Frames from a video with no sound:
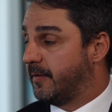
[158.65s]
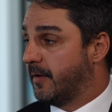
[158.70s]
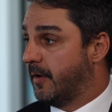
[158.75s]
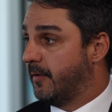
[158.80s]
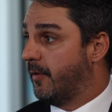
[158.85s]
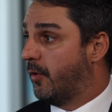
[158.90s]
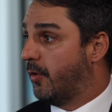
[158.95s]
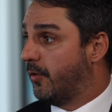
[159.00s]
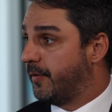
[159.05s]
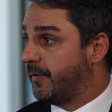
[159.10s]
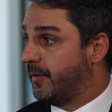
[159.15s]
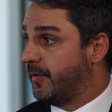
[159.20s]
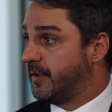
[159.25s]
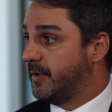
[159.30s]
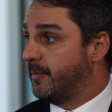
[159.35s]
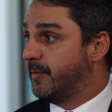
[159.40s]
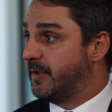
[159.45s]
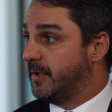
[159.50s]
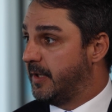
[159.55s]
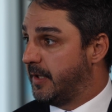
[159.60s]
So Oil
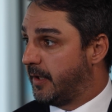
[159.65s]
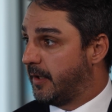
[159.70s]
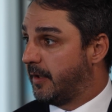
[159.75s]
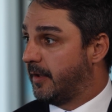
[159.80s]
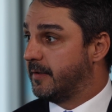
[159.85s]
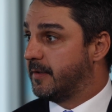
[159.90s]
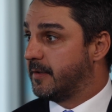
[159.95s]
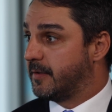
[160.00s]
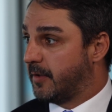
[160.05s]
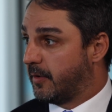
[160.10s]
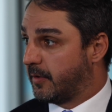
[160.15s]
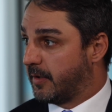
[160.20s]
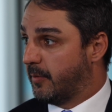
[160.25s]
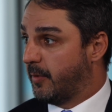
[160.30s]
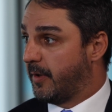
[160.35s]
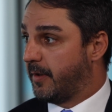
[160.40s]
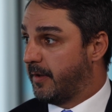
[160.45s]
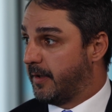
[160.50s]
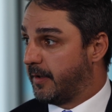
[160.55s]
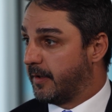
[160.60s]
Search in particular is a stock that
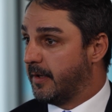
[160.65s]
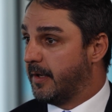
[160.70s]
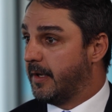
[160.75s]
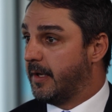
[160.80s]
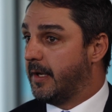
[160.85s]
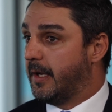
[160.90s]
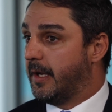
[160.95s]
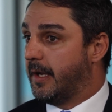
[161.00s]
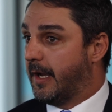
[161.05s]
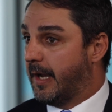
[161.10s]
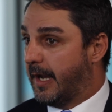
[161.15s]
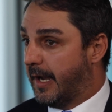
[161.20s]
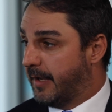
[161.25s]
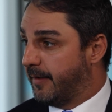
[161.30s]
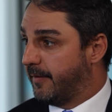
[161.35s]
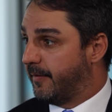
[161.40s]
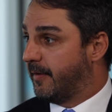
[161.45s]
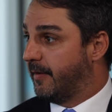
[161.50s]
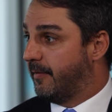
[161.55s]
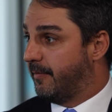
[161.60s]
we think
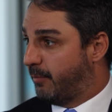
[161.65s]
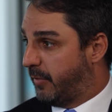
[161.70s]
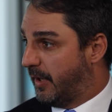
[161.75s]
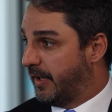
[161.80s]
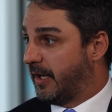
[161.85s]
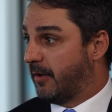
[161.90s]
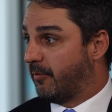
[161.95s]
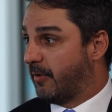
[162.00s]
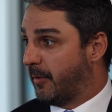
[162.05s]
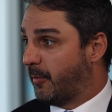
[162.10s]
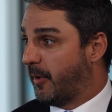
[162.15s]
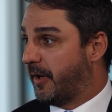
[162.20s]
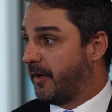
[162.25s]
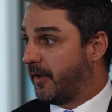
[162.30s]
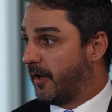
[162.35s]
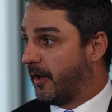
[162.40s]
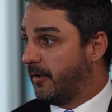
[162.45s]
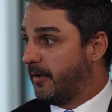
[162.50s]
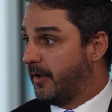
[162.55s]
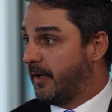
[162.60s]
has plenty of runway to
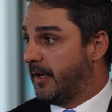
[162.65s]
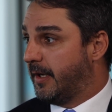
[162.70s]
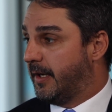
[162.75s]
go,